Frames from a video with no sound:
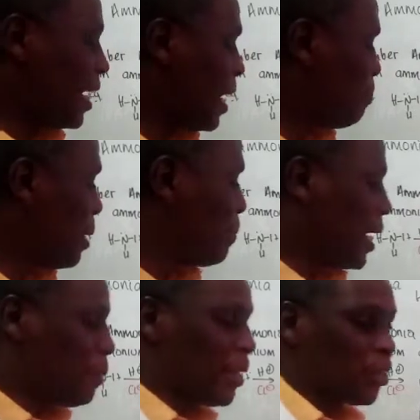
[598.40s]
maybe
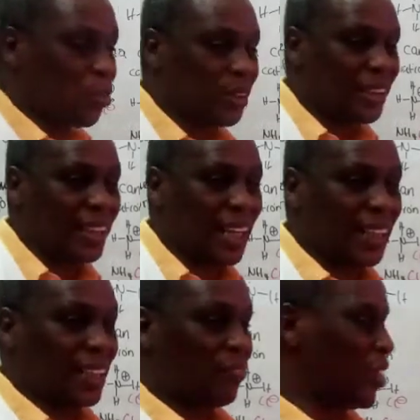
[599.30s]
amine containing
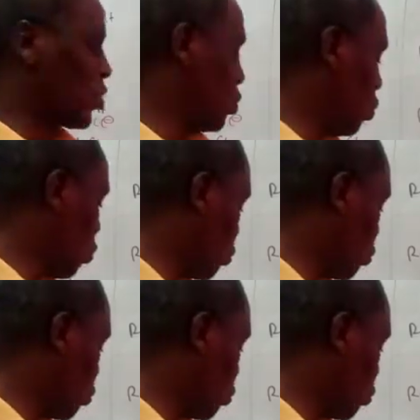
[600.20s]
other functional groups.